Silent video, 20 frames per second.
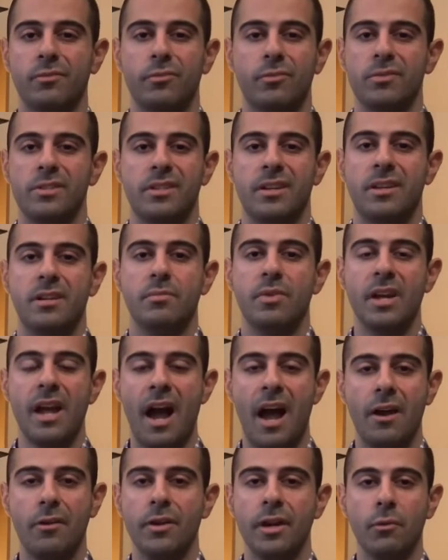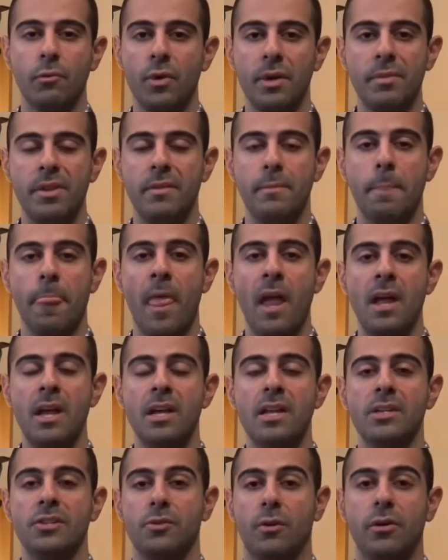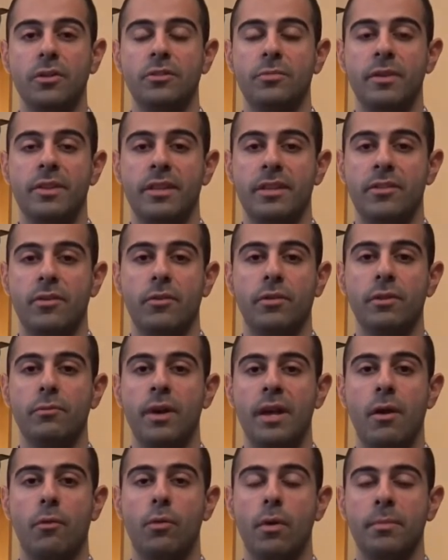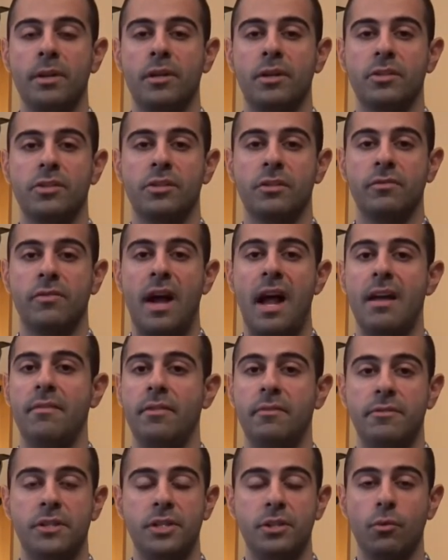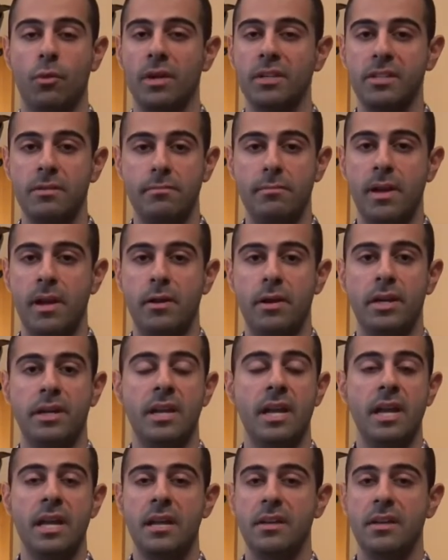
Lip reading: There wasn't anybody hiring women. So ultimately, the only way a woman could survive if she wasn't married,